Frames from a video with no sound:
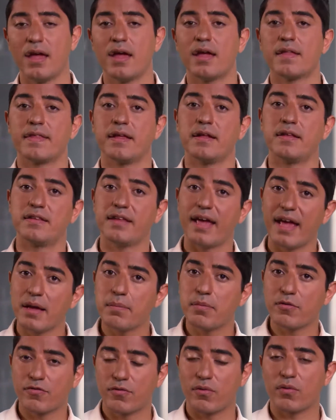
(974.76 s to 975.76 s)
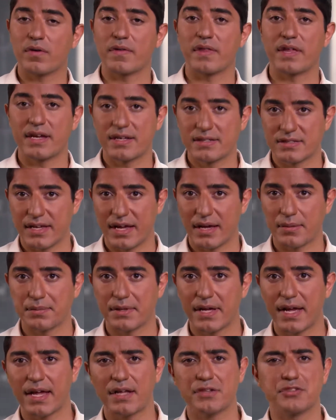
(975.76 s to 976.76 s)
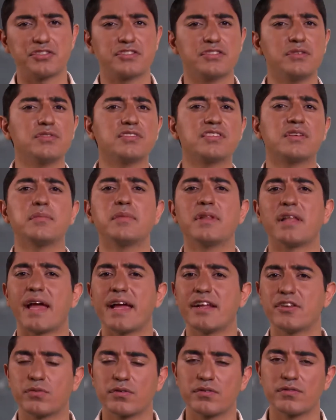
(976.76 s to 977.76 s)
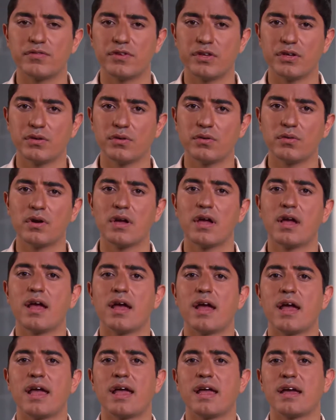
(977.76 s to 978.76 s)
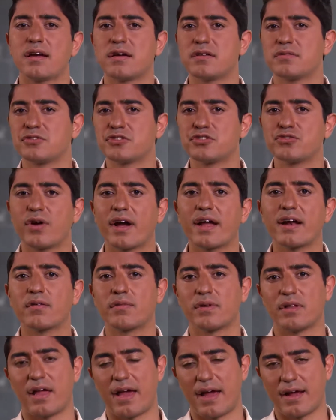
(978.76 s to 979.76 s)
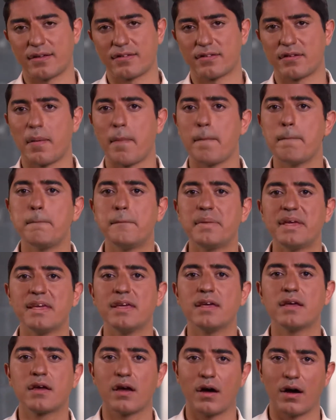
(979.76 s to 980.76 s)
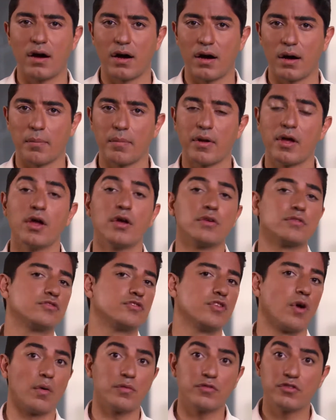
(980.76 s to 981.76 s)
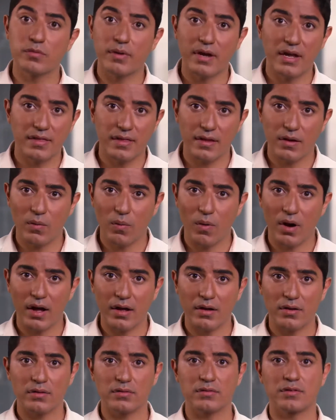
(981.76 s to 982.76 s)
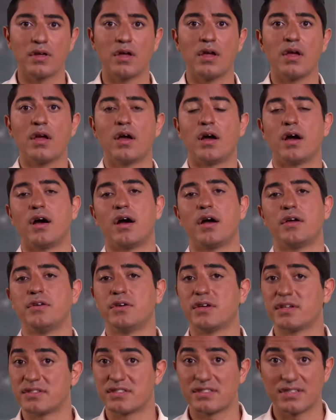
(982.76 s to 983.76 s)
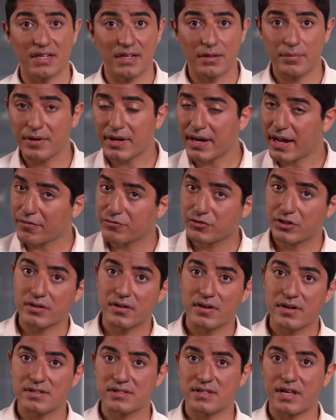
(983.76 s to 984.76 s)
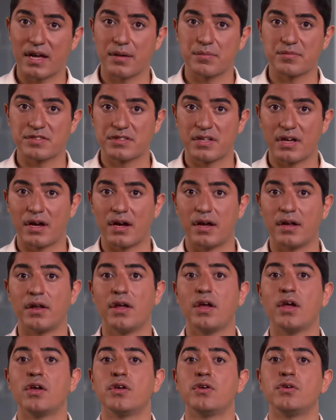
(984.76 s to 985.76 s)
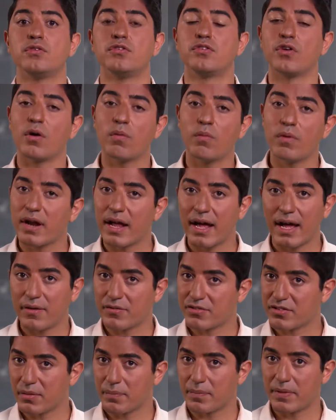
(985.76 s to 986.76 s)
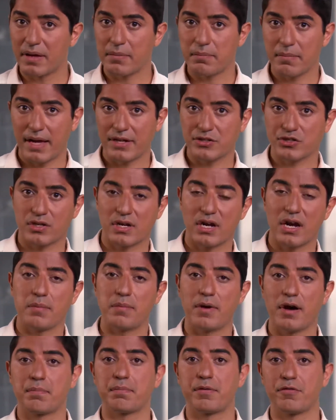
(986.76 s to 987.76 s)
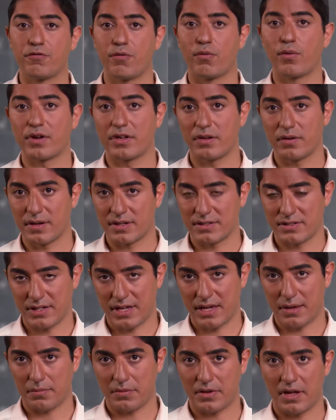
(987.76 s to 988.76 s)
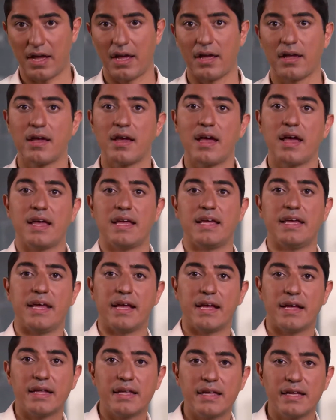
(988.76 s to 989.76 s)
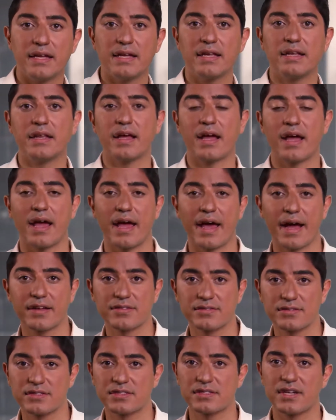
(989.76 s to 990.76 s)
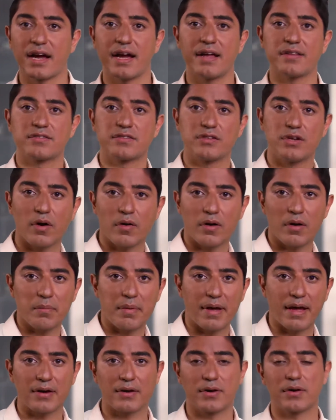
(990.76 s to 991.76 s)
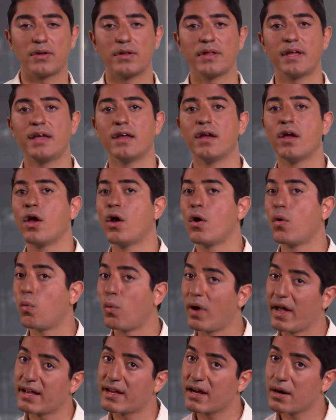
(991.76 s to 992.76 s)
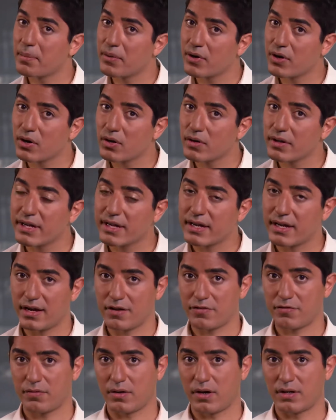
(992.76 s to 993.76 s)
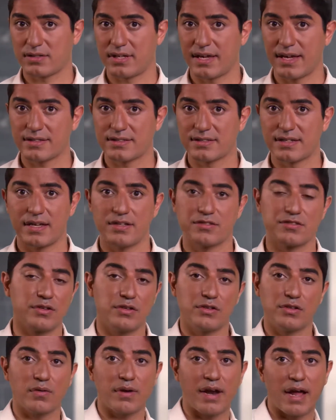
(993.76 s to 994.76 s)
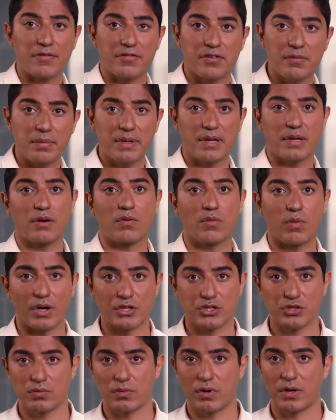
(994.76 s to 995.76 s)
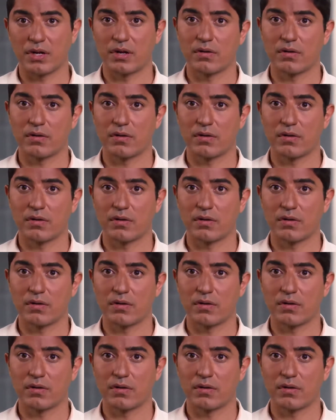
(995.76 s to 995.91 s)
The day before the exam day, just do some light review and just try to relax. Be calm. Don't do anything wild. You can celebrate after your exam's done. You don't want to have something major come up before your exam day. Eat clean, exercise, go to bed early, wake up early enough on test day so you don't have to be in a rush running